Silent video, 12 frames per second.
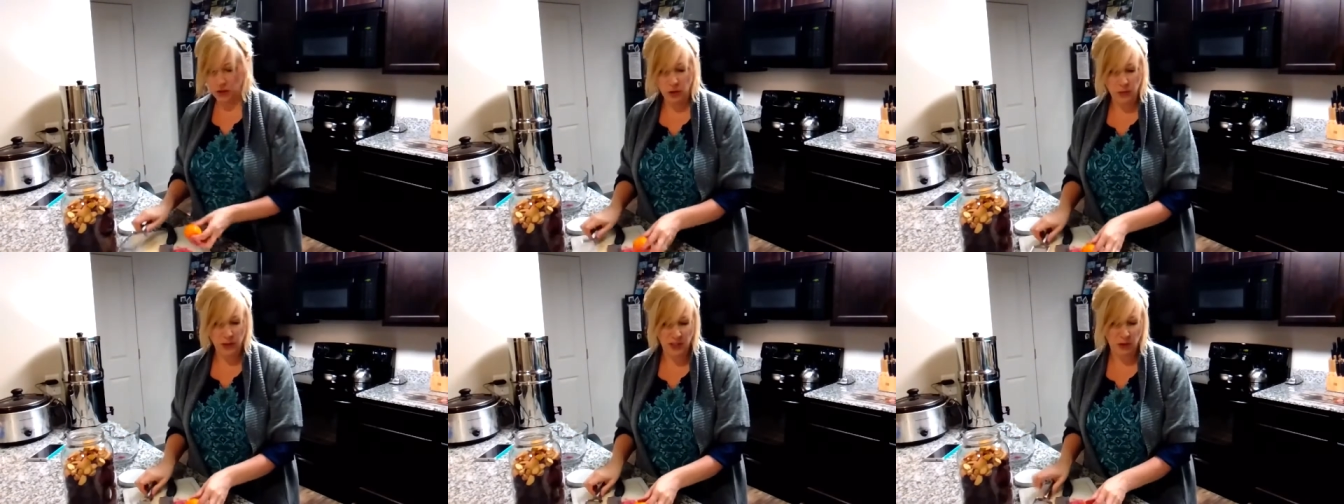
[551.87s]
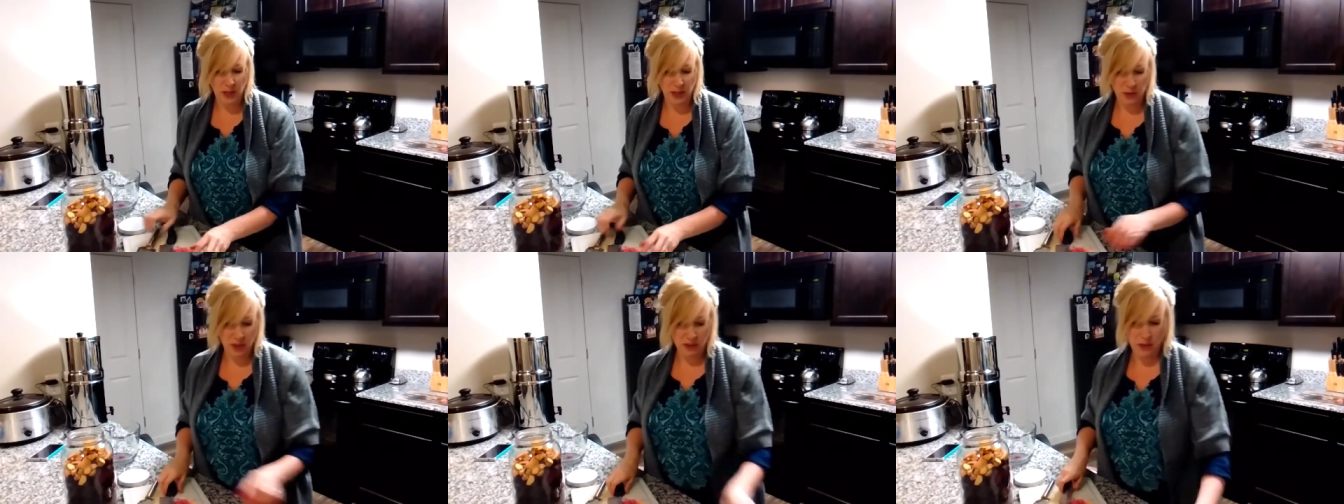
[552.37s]
You don't want to do
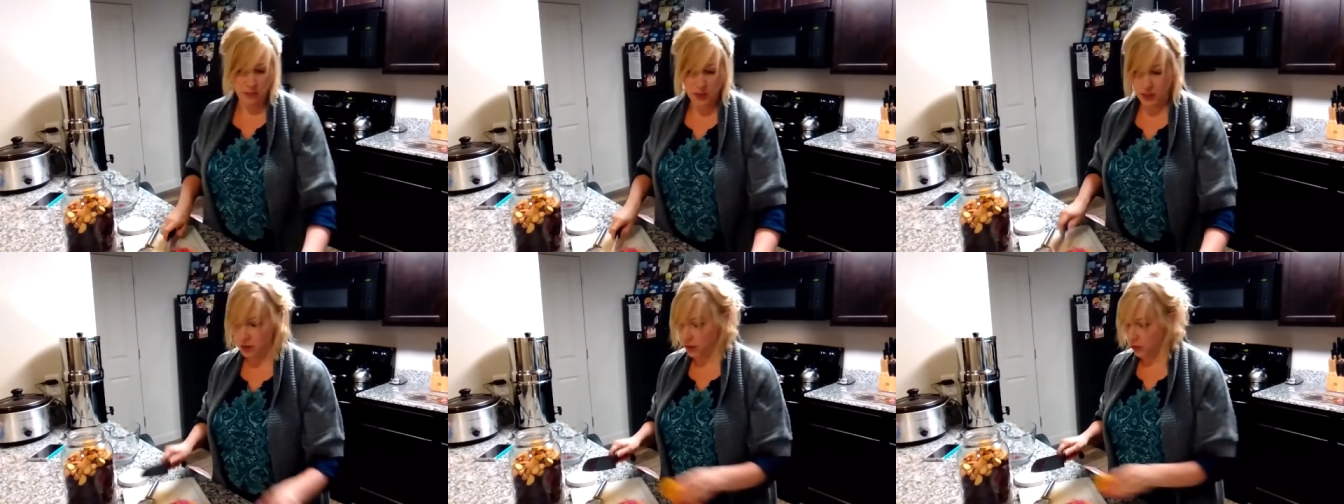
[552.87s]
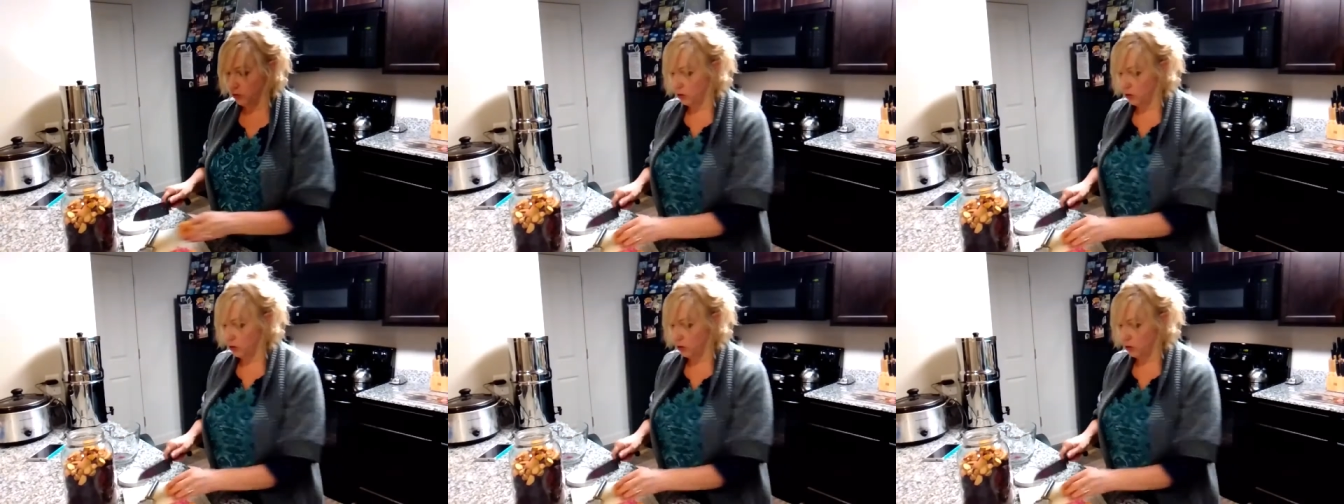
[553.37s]
that with the lemons though.